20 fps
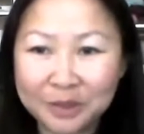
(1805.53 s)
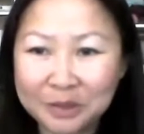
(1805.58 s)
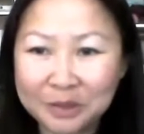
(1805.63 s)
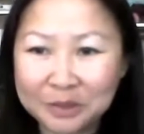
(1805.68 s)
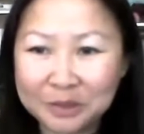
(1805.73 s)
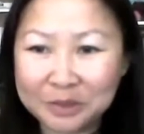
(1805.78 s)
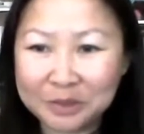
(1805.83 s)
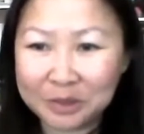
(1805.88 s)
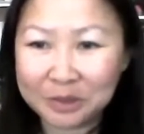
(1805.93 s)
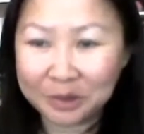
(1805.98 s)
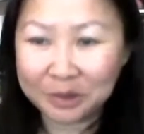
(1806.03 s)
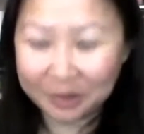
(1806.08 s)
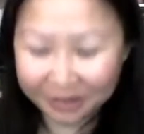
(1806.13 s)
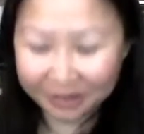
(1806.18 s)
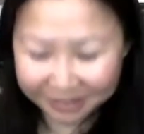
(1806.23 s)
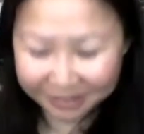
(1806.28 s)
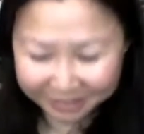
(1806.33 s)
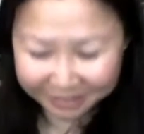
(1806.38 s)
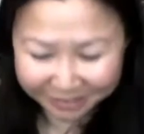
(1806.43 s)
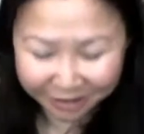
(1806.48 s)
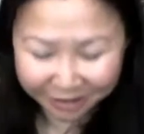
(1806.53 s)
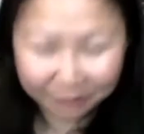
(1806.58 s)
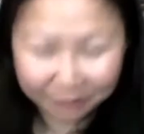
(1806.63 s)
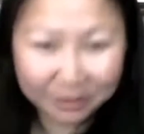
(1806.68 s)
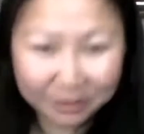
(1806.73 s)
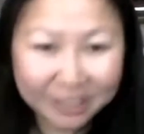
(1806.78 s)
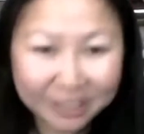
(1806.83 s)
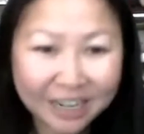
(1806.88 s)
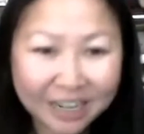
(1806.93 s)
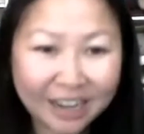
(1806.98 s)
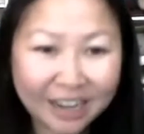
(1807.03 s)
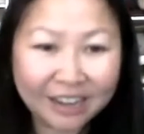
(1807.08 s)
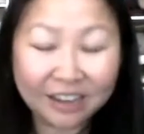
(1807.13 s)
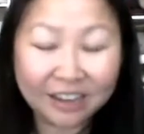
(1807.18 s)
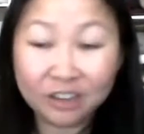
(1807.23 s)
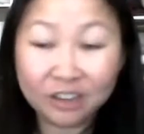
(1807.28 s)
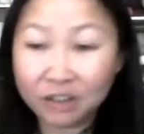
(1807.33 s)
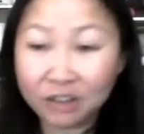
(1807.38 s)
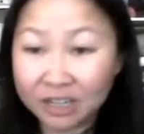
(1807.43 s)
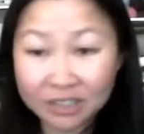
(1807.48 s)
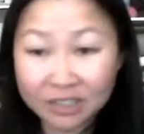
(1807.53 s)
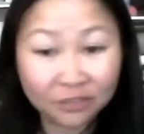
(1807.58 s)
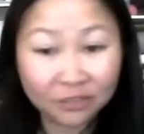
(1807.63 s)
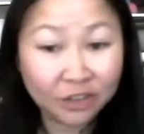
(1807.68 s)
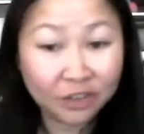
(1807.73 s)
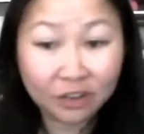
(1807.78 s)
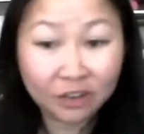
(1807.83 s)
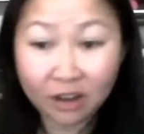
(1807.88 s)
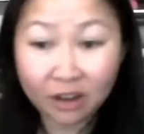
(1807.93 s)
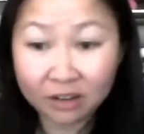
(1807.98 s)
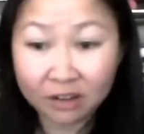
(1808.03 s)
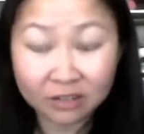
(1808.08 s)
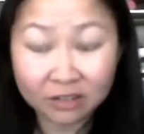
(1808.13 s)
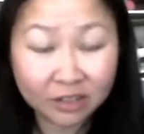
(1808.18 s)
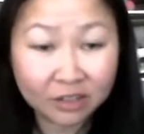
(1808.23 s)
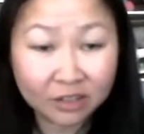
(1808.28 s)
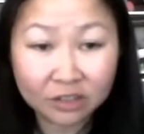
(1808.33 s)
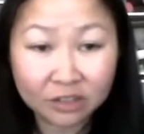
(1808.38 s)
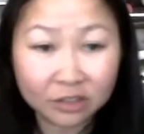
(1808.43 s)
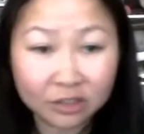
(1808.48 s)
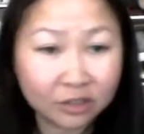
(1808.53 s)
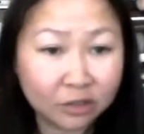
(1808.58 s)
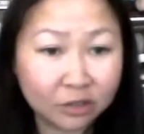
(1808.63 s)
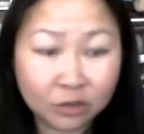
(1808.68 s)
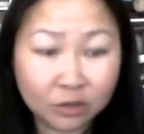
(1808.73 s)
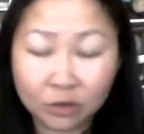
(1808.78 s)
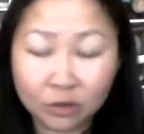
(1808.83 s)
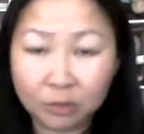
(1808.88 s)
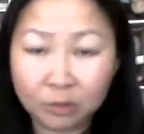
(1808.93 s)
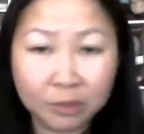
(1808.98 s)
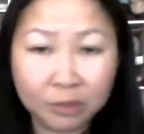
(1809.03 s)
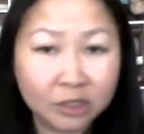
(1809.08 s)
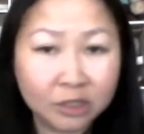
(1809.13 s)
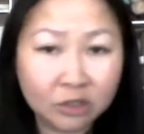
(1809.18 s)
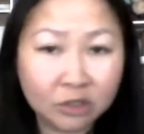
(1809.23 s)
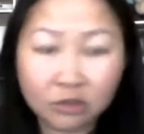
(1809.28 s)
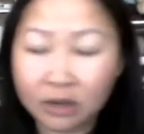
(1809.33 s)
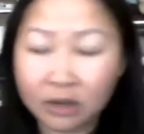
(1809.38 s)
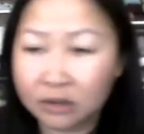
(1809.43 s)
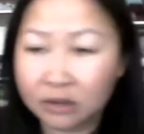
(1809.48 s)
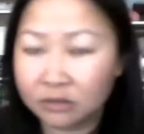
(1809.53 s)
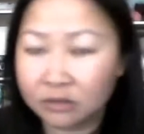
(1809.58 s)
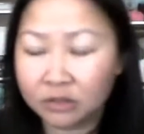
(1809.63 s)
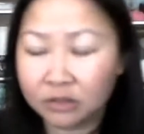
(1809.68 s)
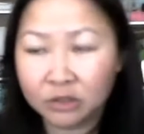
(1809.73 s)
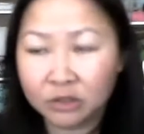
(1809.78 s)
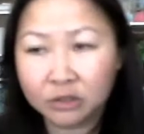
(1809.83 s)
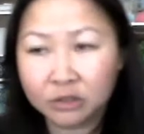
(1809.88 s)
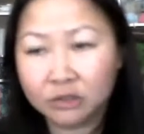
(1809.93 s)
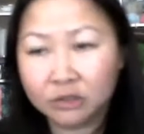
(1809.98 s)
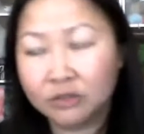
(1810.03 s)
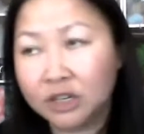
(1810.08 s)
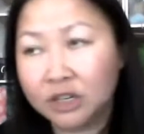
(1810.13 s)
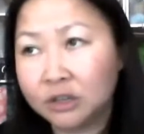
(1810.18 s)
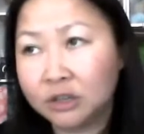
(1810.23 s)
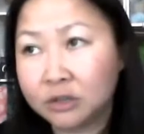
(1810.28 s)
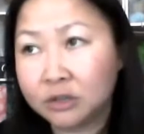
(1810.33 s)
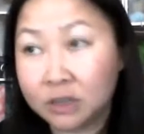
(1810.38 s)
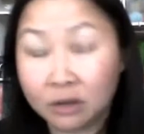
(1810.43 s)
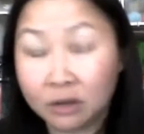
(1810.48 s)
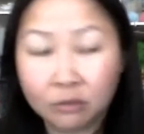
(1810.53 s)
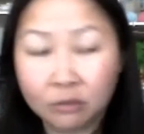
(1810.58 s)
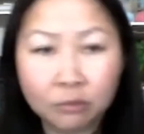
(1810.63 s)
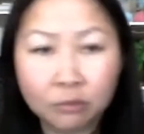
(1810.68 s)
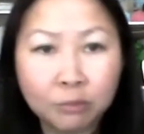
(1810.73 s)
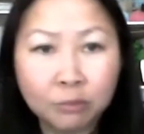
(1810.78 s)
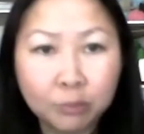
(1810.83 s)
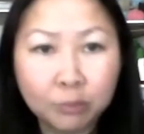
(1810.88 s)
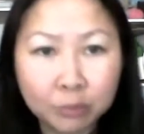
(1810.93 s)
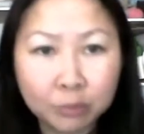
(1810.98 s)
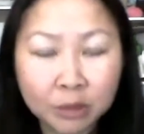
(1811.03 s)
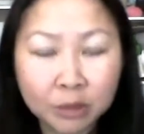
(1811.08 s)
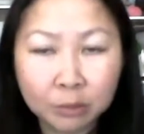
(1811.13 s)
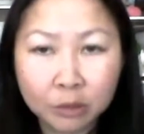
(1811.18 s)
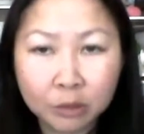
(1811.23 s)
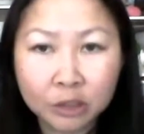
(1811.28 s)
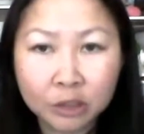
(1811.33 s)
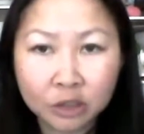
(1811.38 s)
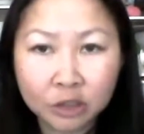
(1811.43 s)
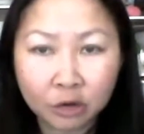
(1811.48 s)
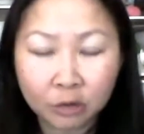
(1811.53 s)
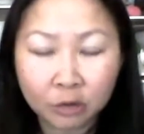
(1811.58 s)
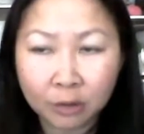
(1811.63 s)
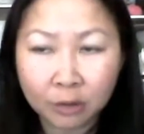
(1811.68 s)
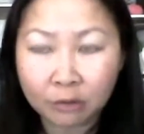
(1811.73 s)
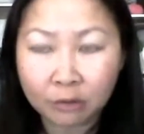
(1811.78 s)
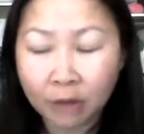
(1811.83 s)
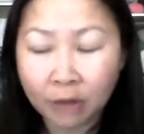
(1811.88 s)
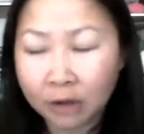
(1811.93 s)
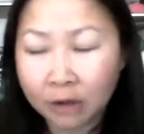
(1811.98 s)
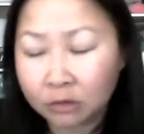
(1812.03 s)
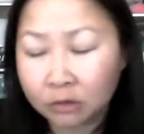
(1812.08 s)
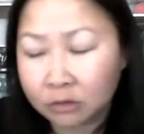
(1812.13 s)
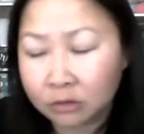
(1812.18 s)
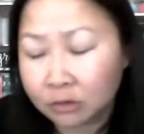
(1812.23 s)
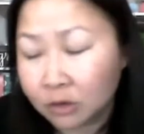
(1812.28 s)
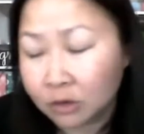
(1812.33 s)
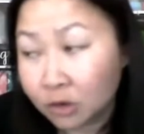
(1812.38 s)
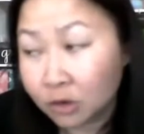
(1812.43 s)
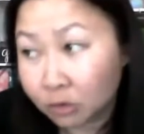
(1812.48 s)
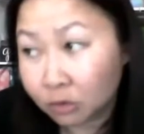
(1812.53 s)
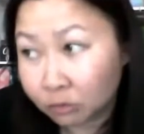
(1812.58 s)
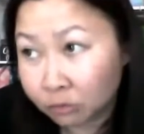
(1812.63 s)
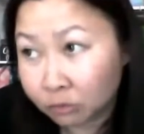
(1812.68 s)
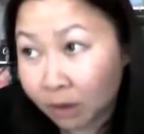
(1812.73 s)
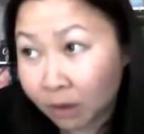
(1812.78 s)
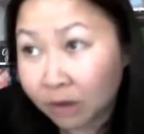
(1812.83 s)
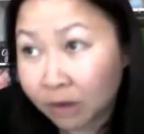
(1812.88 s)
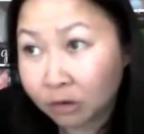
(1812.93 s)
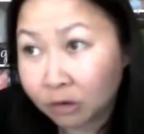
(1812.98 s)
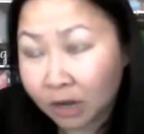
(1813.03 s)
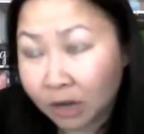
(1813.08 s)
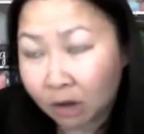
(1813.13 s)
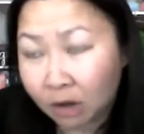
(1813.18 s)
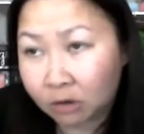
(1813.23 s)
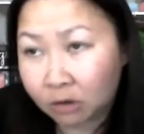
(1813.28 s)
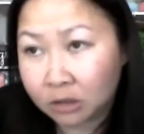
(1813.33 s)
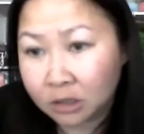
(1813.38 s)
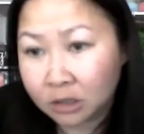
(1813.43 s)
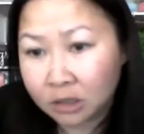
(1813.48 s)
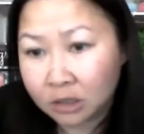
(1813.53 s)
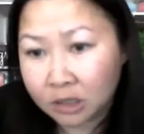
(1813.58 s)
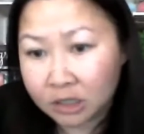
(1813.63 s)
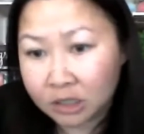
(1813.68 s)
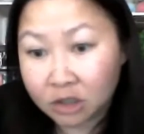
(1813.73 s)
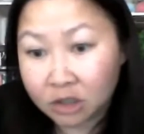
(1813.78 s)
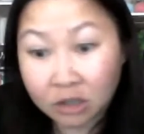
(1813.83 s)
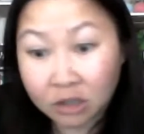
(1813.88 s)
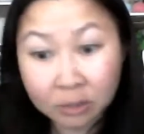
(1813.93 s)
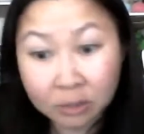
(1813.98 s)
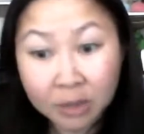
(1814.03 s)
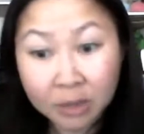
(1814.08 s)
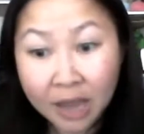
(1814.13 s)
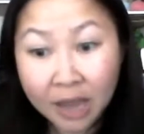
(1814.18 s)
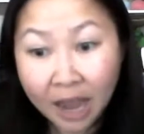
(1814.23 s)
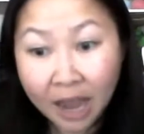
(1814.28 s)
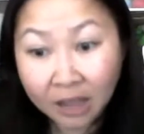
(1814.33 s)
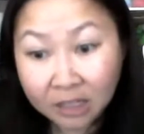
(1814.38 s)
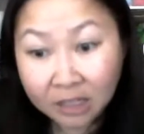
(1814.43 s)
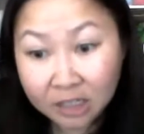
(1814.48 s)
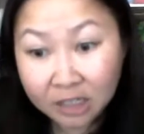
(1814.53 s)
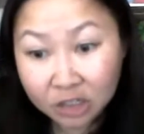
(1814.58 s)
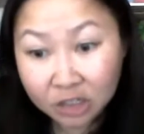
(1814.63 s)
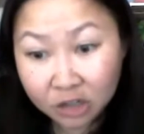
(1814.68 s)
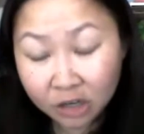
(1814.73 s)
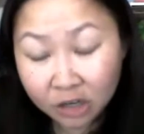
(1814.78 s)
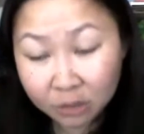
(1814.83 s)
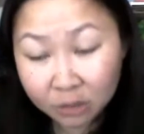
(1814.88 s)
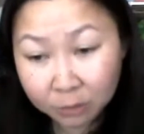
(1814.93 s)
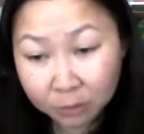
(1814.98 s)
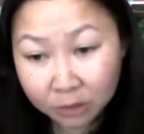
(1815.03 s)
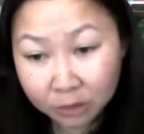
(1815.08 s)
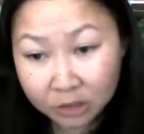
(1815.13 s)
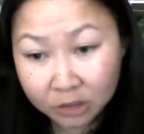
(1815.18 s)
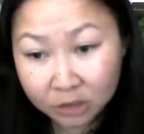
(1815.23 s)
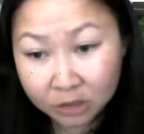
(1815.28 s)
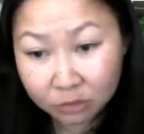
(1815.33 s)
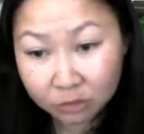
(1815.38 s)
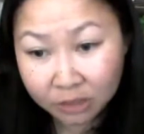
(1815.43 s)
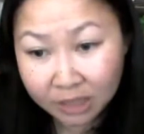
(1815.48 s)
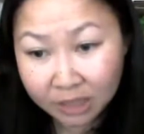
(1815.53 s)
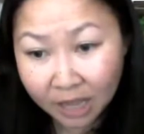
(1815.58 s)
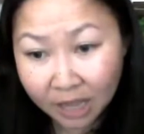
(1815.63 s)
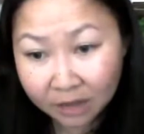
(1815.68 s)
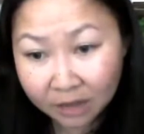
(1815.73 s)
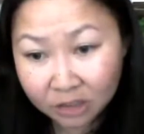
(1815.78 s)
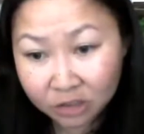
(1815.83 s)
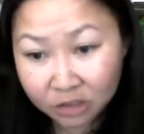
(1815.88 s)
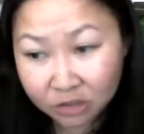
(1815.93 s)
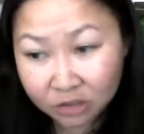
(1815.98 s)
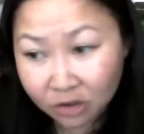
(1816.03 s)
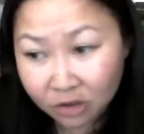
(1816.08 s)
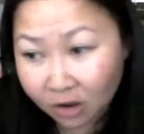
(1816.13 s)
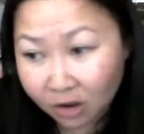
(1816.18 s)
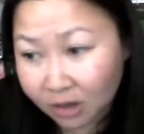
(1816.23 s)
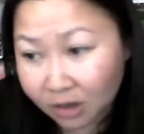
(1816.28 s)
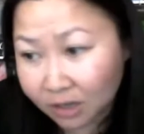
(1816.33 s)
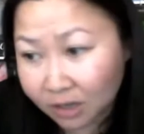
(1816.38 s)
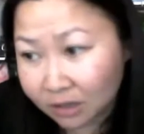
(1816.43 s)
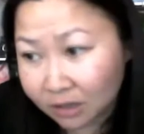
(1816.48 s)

So I start my day, and you guys can figure out. There's a bunch of great YouTube videos. The Bullet Journal by Ryder Carroll is awesome. Ellie, did you get your book? Did you read that? Did you start it?